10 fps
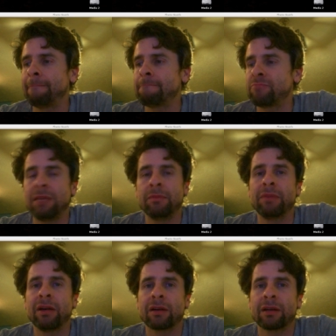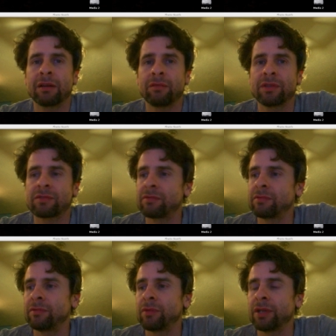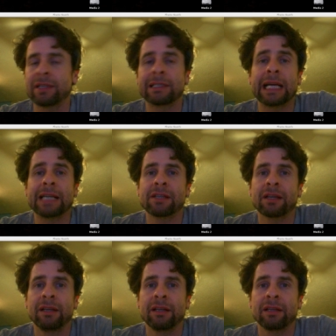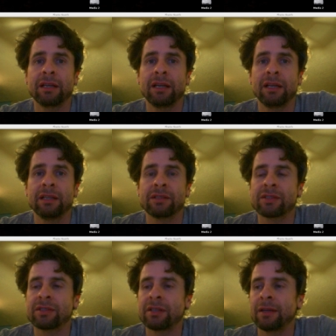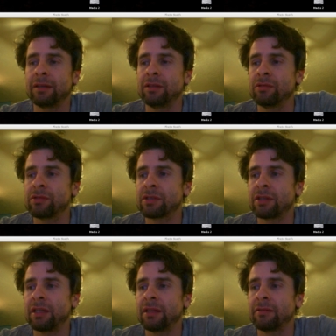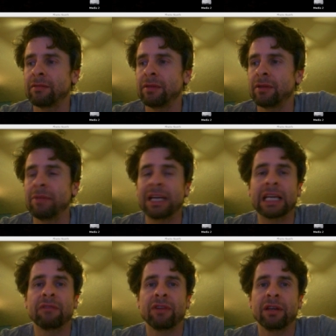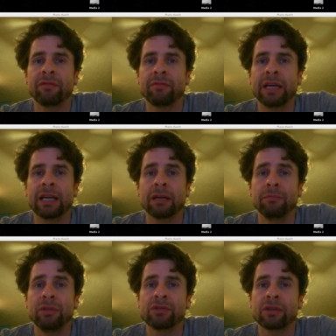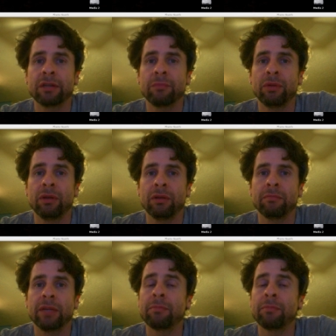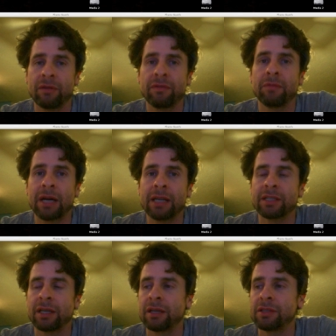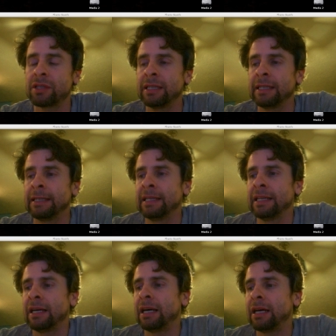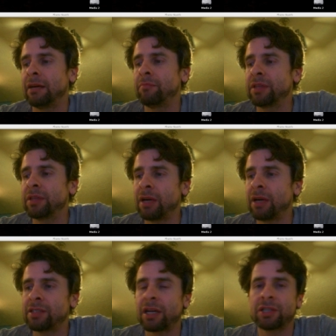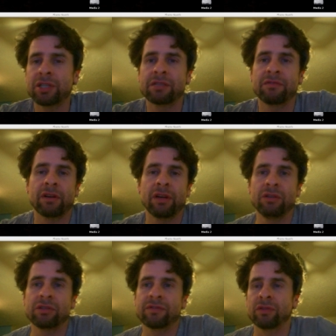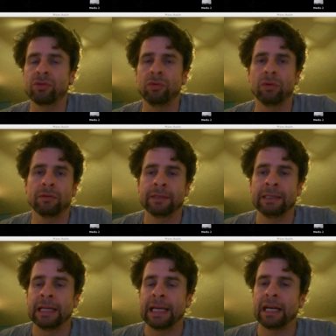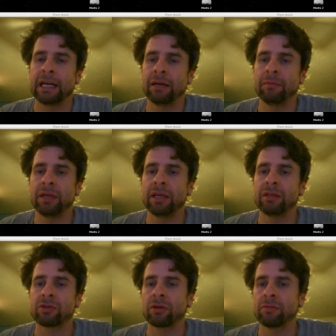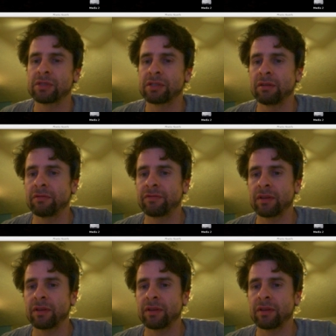Team America was really classic in its use, and making fun of making a music number of the montage. But the montage is a very useful tool in terms of